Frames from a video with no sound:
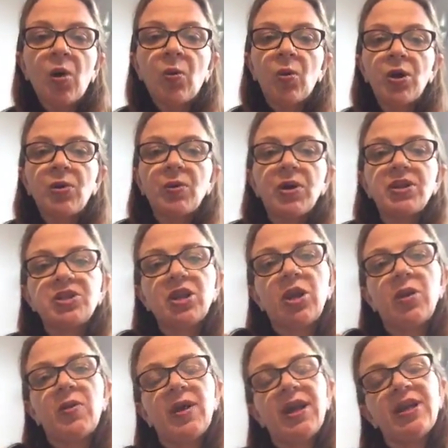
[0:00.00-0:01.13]
What you want to
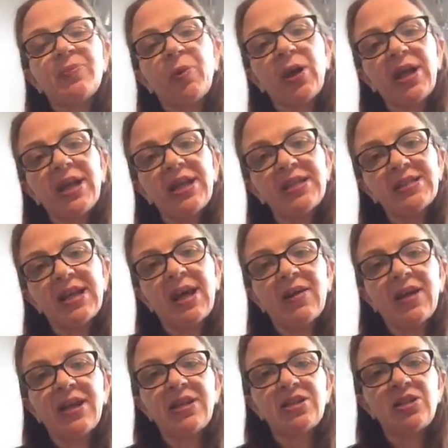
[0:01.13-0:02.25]
do is break it down
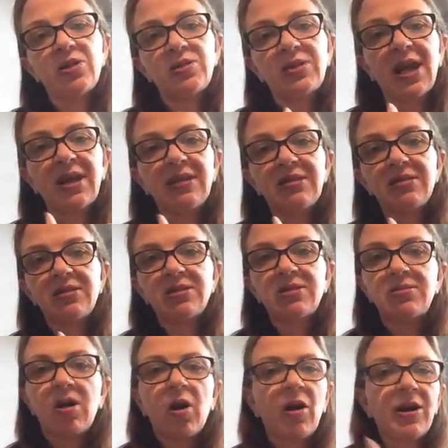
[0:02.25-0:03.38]
into 10
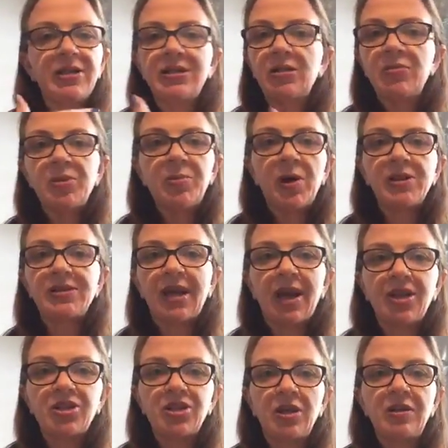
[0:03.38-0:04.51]
items per
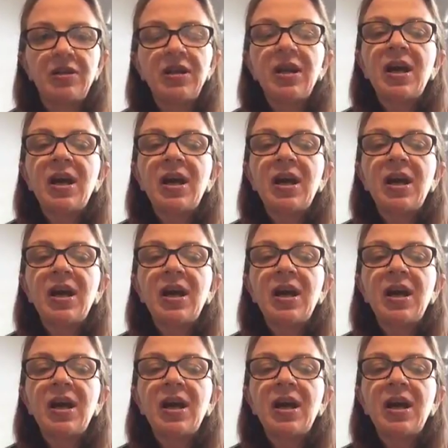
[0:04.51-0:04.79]
section.